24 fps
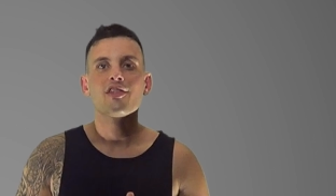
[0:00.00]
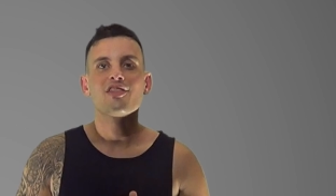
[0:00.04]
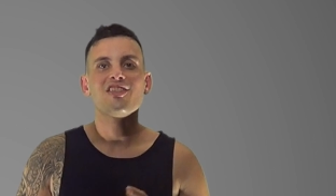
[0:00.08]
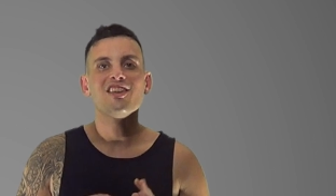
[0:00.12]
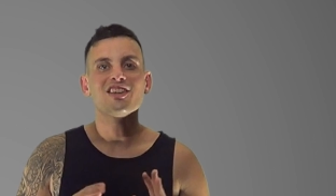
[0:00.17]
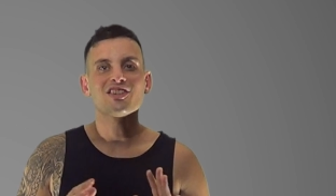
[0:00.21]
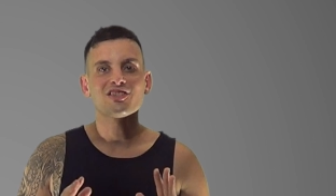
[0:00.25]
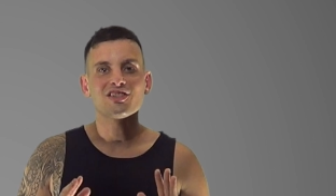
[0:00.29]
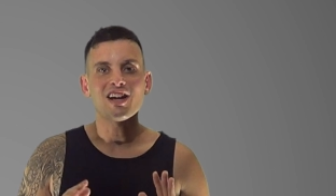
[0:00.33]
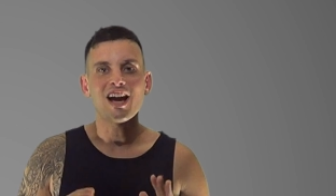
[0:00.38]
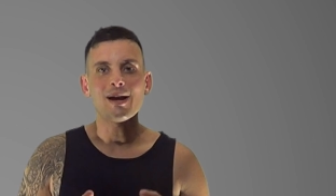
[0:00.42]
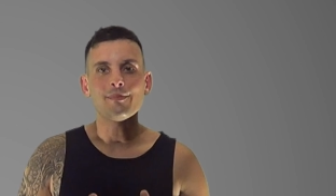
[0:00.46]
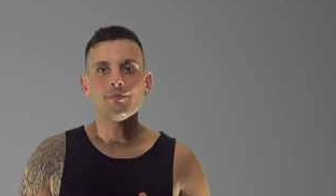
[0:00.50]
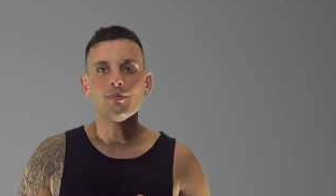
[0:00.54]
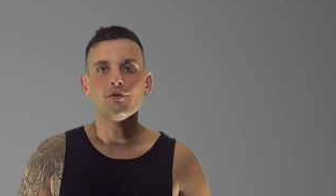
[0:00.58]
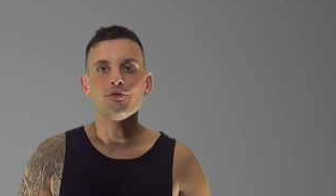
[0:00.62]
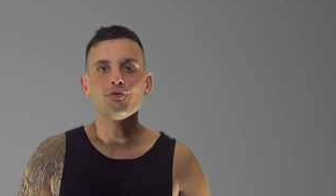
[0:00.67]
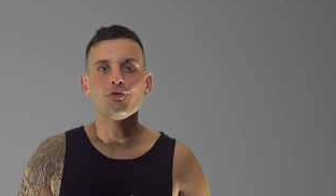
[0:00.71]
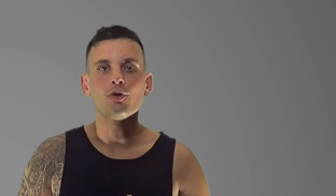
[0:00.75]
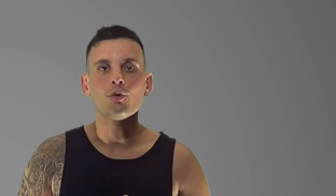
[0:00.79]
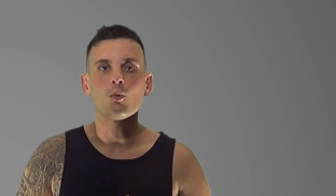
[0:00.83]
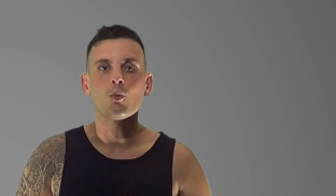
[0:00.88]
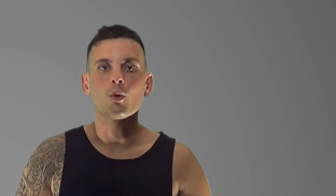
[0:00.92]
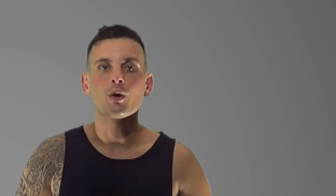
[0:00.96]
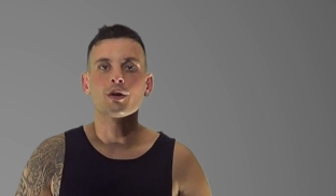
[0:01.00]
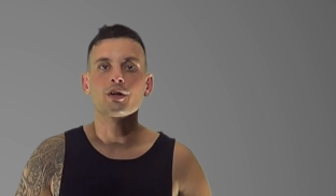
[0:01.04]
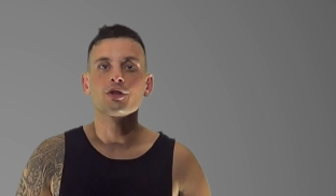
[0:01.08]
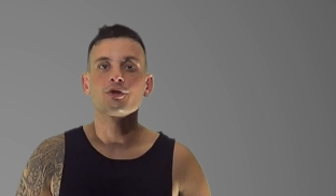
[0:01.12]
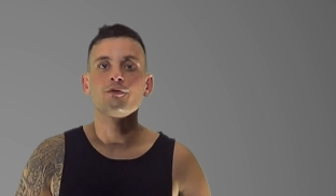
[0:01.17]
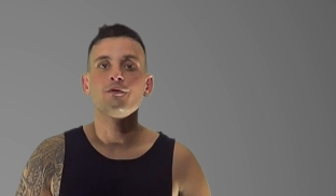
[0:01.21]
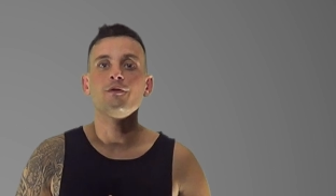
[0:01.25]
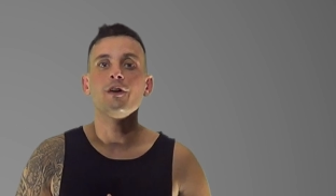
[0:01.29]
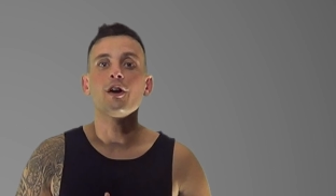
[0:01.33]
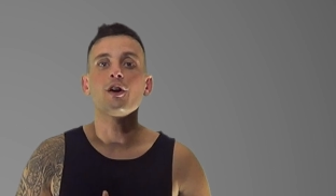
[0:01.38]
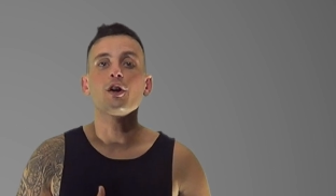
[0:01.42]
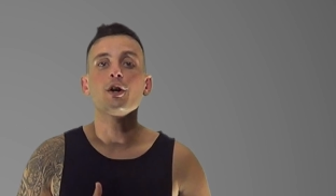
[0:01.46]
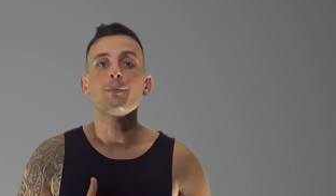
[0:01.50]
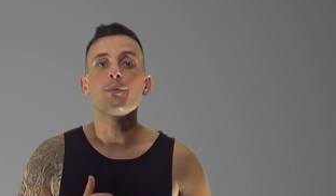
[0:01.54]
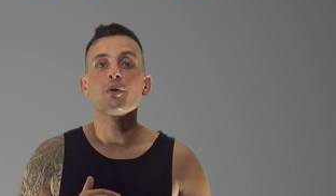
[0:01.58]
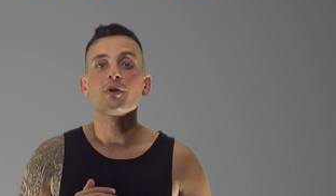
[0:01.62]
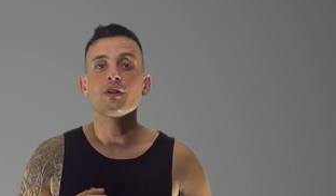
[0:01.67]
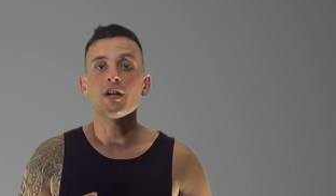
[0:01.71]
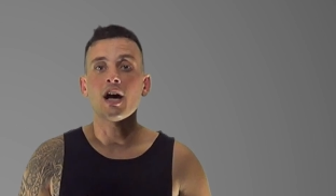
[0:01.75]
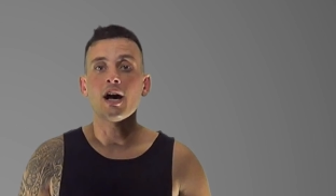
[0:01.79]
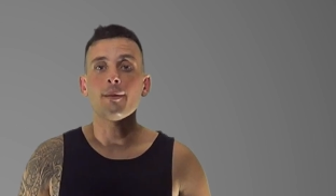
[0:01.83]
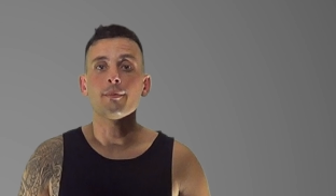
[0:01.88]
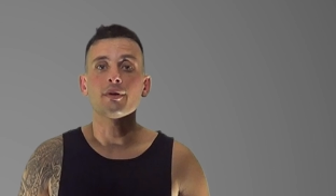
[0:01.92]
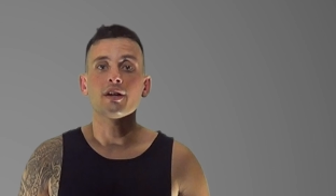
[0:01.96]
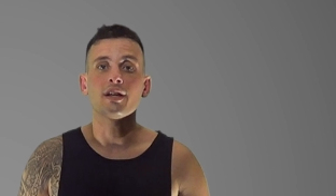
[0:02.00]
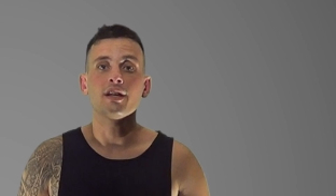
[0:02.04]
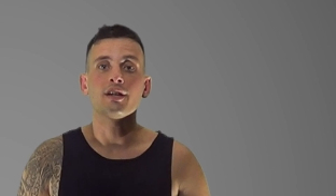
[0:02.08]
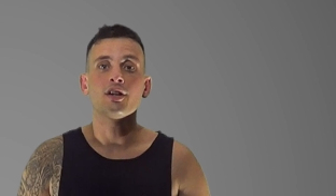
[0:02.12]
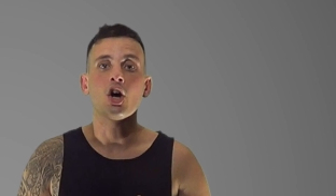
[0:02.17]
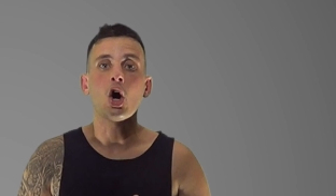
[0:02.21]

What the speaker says: This type of footwork is very predominant